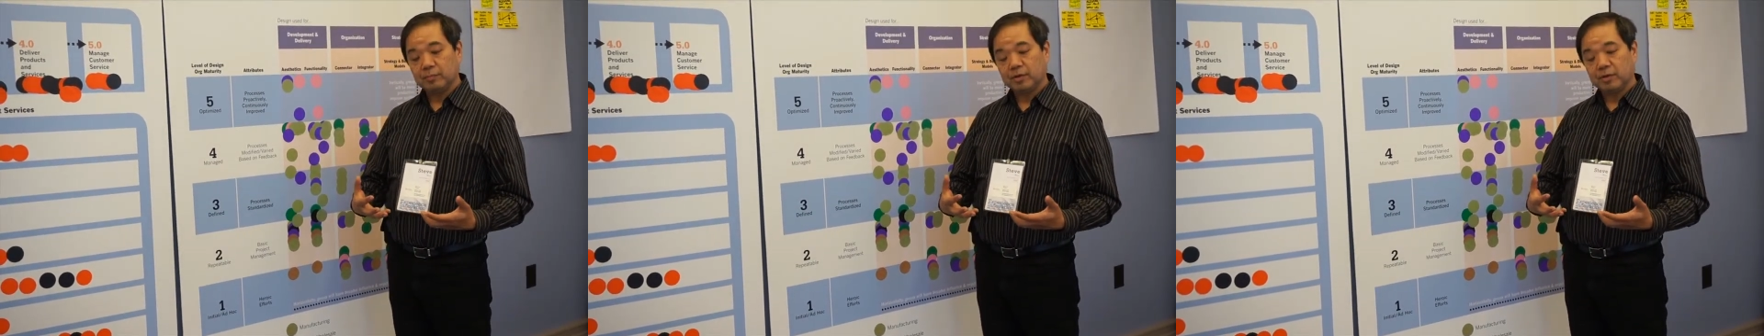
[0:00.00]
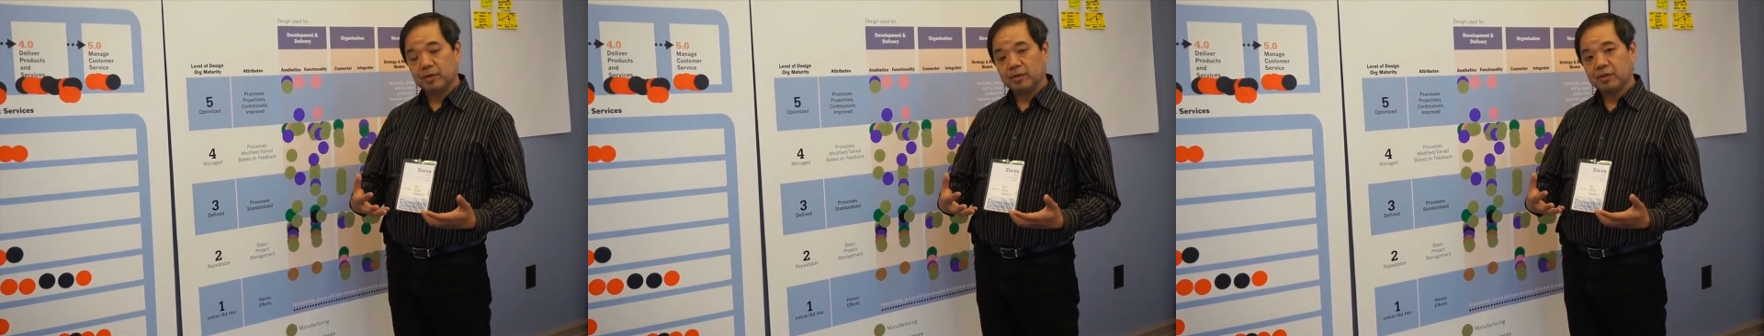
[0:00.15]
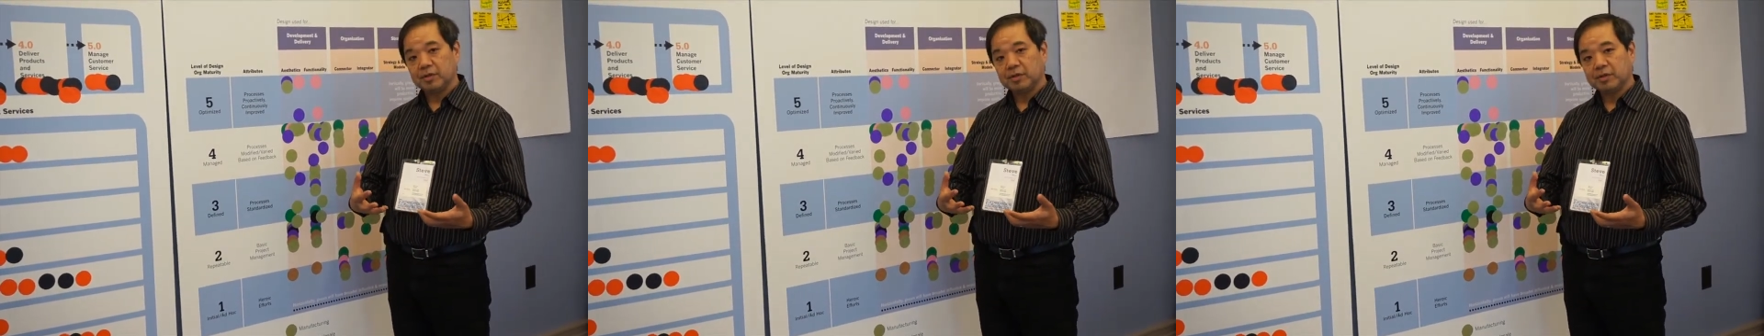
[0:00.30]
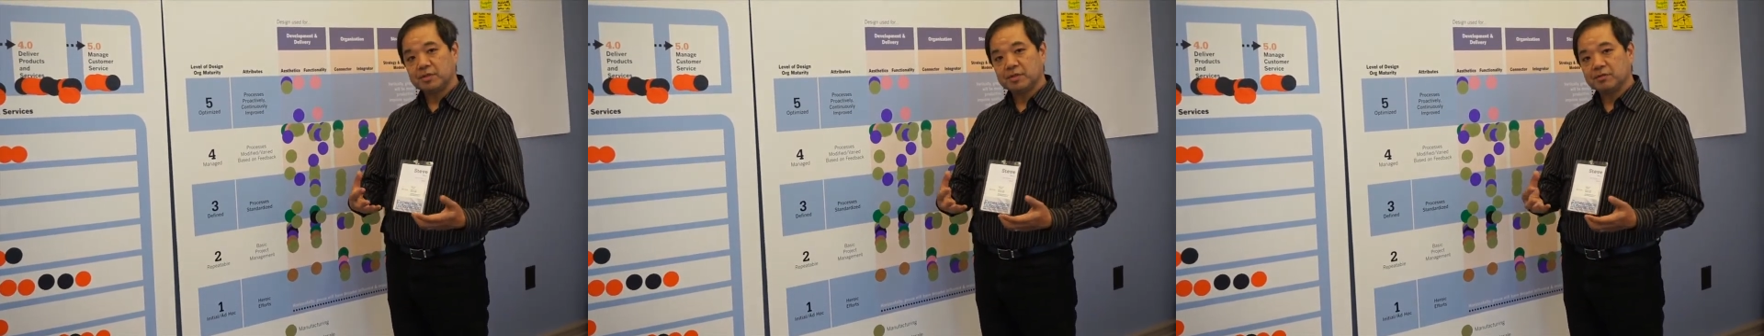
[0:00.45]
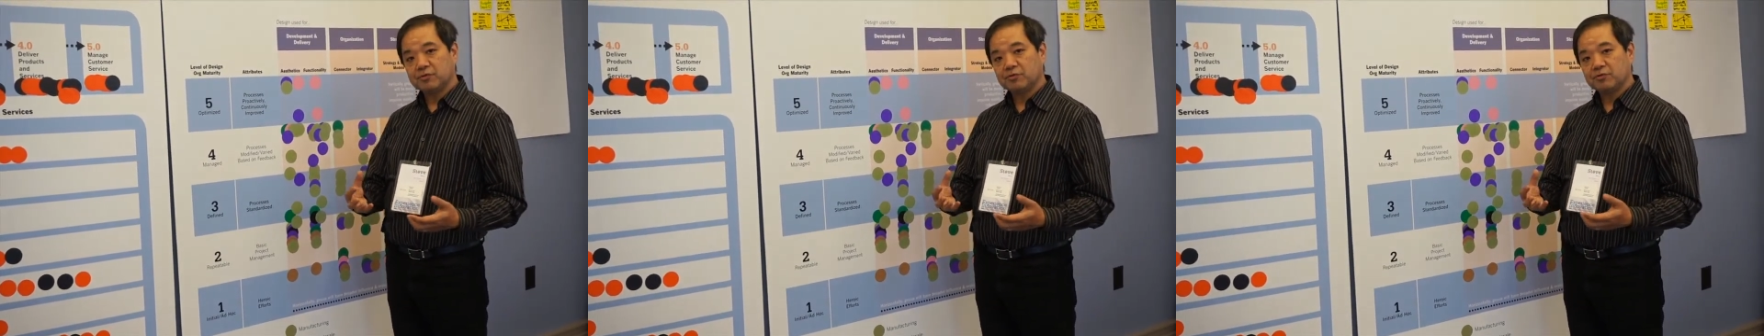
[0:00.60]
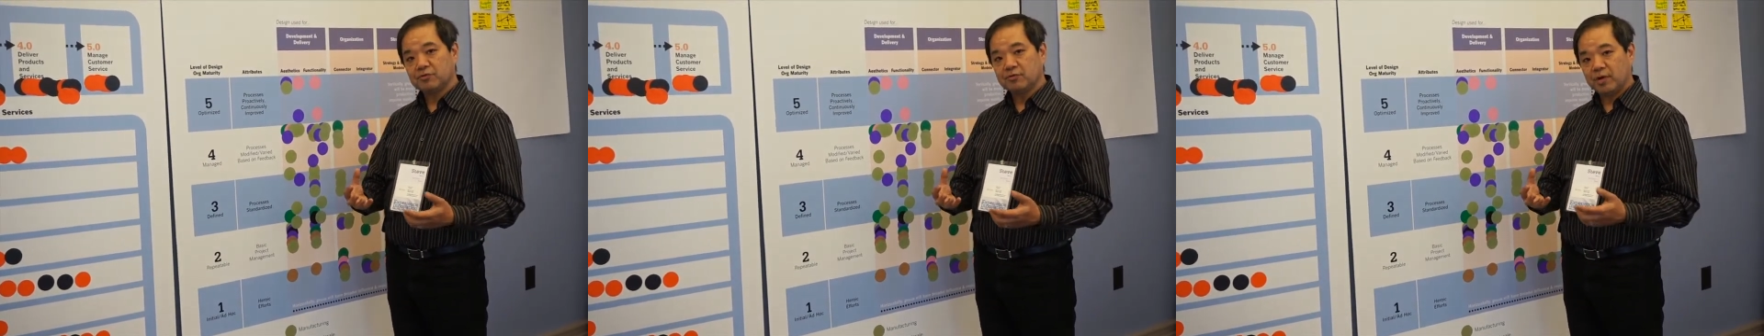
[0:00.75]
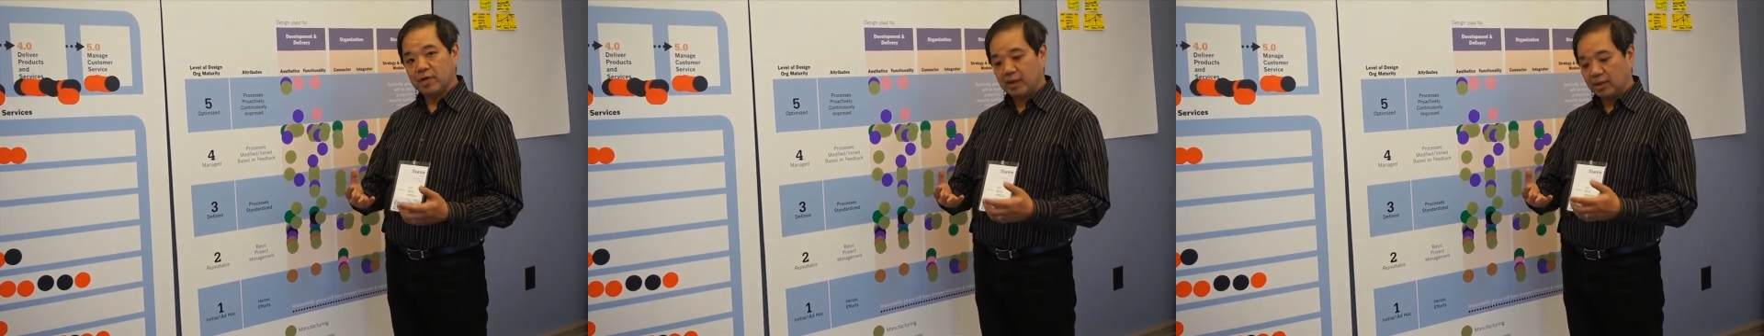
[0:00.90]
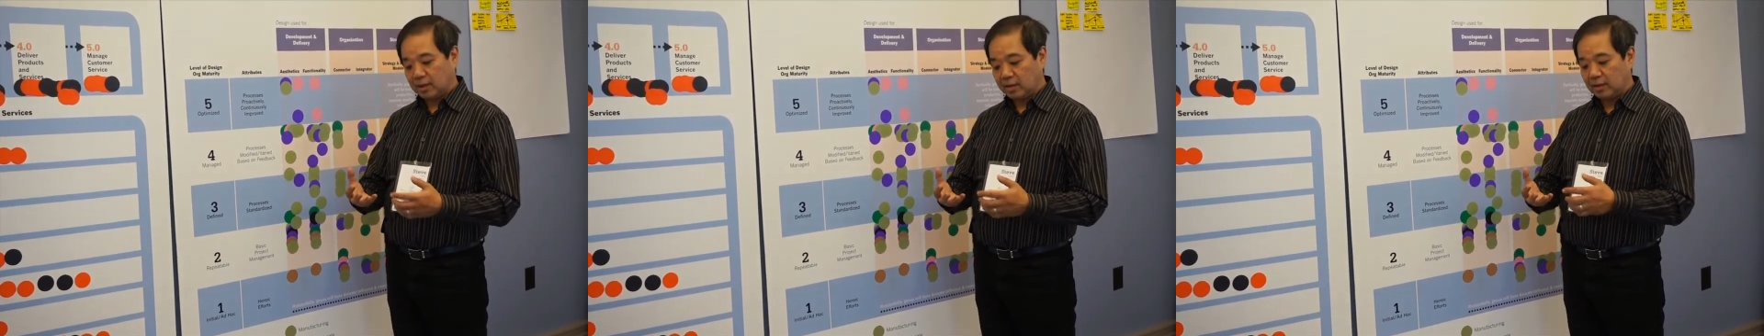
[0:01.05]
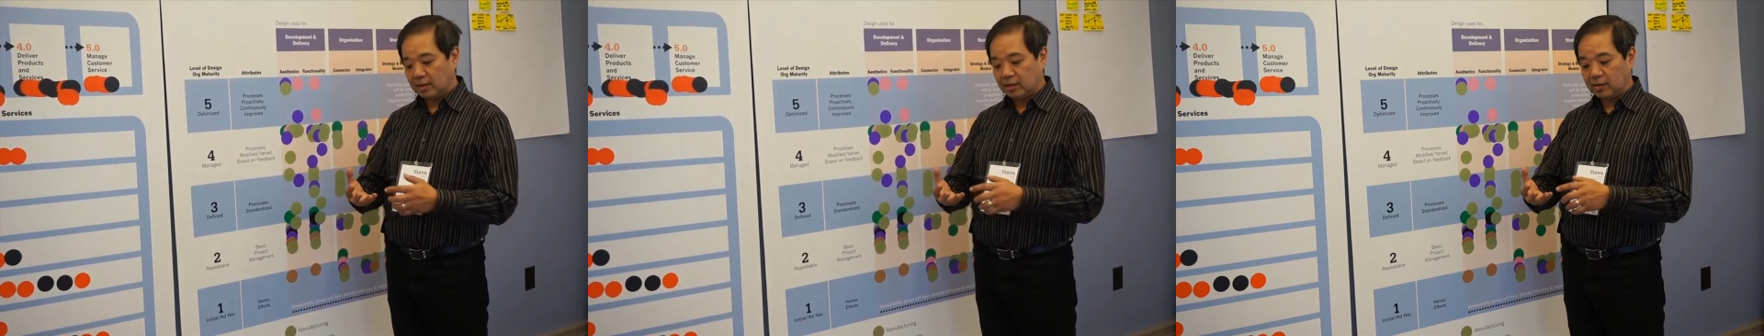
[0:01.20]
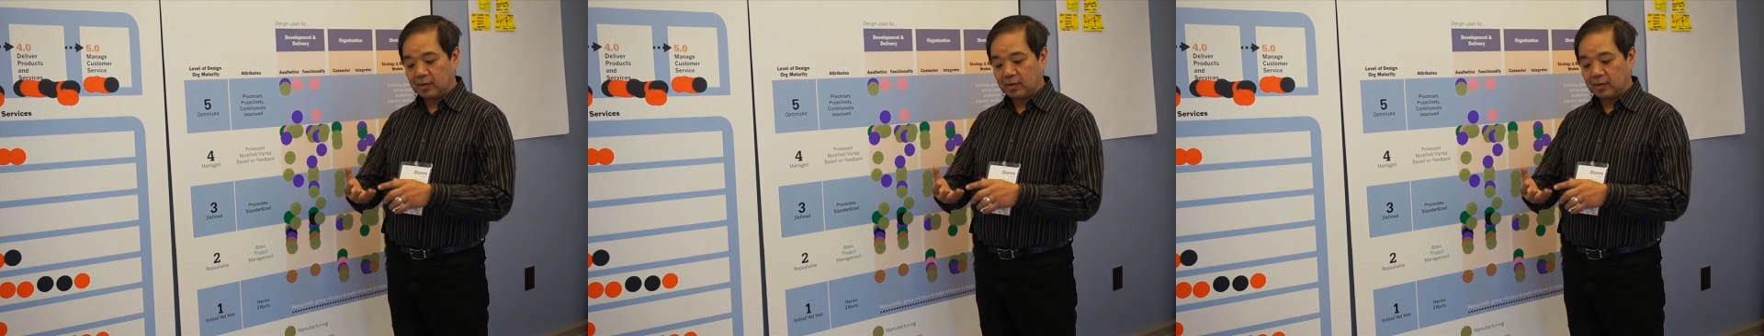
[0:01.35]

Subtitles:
but at least they're tracking